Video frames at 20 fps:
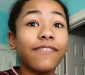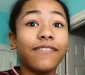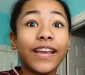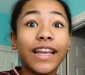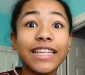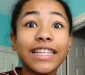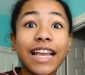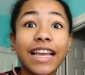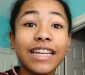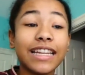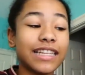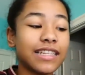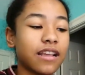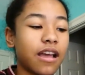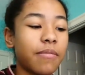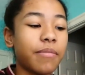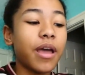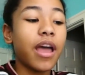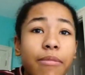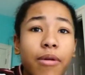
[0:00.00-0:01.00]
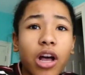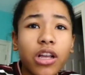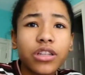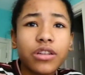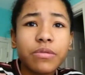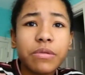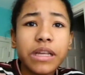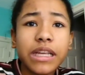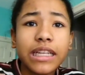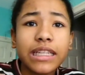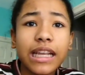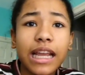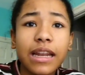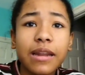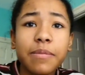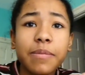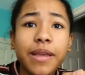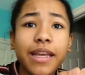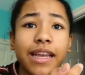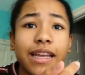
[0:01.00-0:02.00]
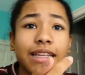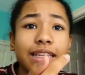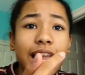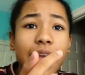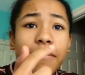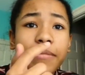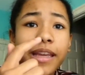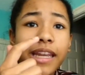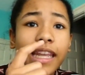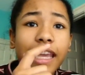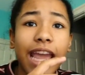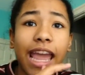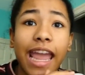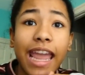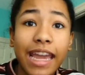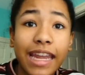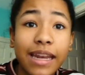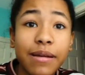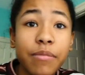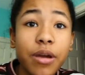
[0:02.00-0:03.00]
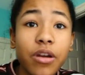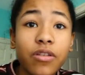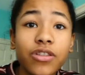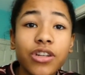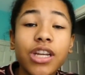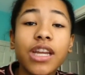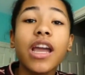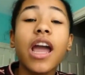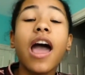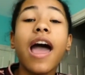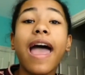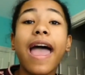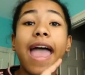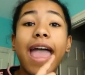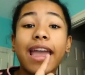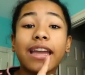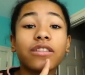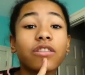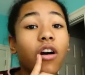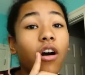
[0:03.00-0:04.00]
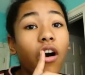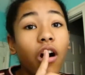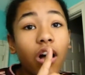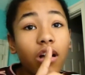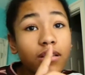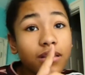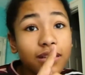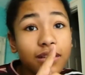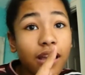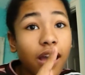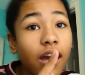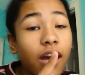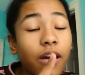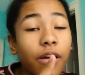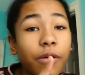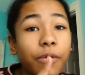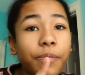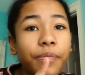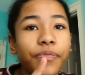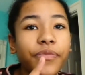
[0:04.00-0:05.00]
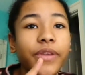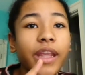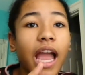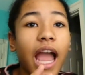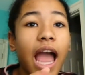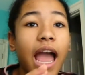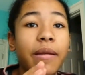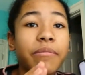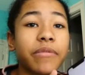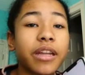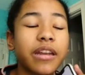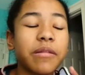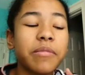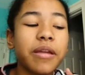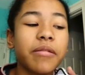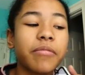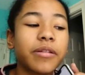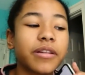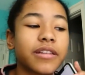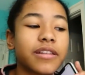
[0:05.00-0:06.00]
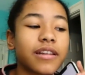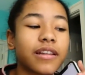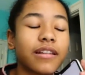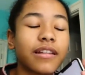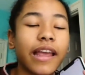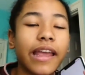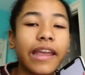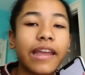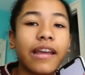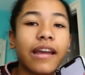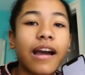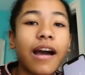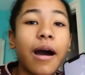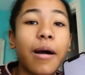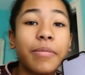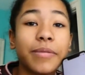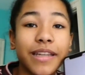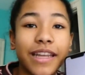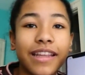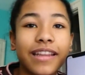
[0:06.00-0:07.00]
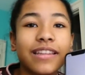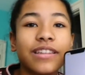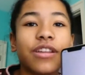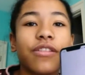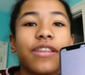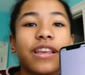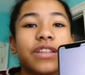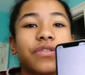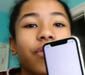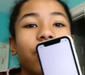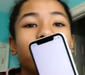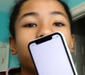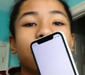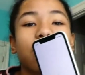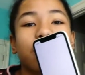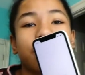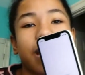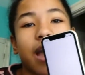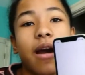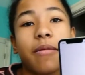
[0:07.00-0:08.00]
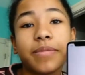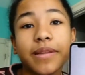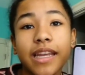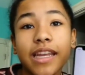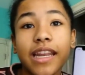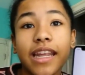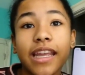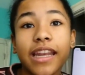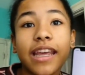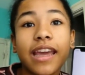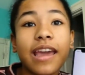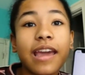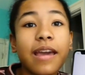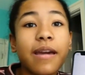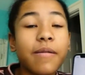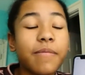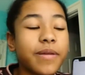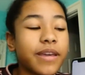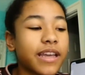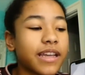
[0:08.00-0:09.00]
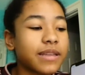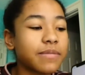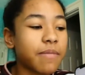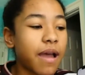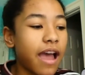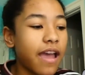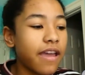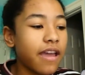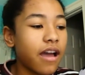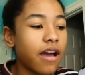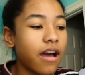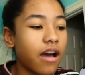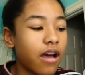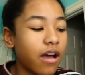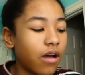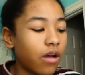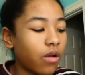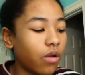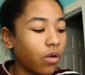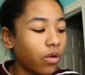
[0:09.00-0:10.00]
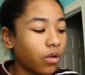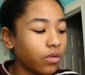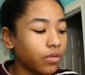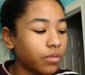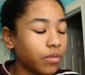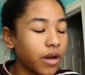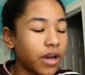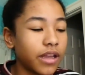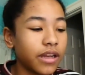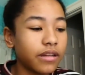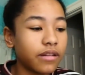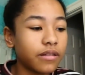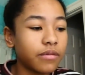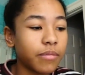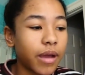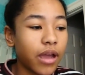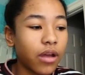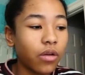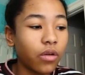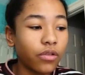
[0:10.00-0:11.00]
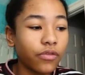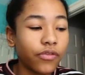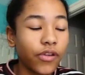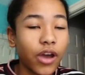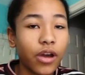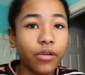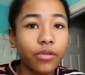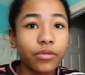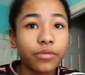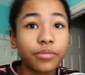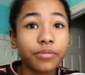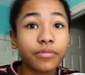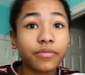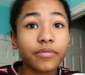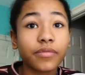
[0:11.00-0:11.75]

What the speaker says: Face ID's up. I'm also really excited because I'm gonna get an emoji, and also I'm gonna be able to like update. So this one's gonna be updated because my old phone,